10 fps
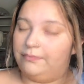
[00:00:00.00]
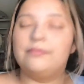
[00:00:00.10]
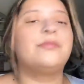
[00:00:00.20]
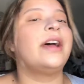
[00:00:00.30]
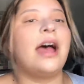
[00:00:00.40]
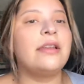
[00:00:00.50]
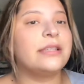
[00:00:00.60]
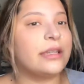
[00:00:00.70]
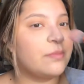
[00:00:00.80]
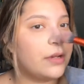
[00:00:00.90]
But how
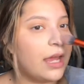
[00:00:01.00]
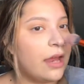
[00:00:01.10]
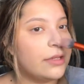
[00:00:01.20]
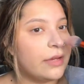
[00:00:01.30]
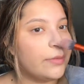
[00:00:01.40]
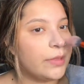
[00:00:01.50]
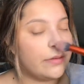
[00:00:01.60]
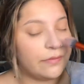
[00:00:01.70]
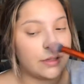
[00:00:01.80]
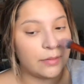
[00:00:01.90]
does everybody
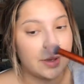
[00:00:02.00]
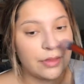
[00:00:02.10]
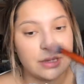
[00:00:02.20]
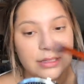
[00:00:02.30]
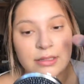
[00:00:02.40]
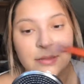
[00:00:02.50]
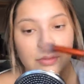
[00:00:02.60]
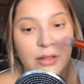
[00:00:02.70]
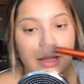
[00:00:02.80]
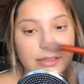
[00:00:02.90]
feel about that Disney
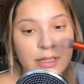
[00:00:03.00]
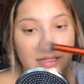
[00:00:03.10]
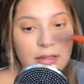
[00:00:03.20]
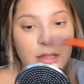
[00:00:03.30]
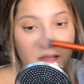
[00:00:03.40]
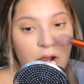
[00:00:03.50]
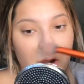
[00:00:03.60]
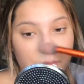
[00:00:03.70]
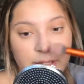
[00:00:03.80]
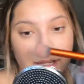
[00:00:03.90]
Plus? Like,
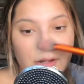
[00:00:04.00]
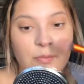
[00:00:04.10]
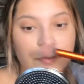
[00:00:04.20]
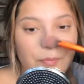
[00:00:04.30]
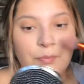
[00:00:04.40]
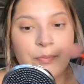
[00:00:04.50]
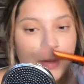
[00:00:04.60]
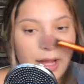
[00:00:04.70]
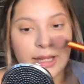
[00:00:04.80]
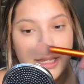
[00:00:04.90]
are we gonna
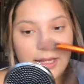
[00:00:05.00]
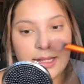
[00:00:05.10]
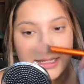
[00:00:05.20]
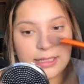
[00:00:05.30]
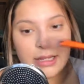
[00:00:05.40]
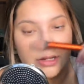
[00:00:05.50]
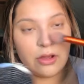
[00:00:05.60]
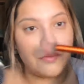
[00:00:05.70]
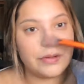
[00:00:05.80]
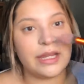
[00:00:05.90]
buy it? Is it gonna
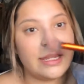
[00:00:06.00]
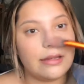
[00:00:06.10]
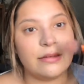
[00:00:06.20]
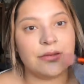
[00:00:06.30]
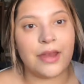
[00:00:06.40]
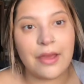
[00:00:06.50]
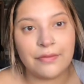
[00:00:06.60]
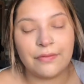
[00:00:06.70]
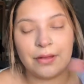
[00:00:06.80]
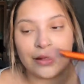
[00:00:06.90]
overtake
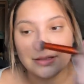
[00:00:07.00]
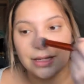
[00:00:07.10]
Netflix?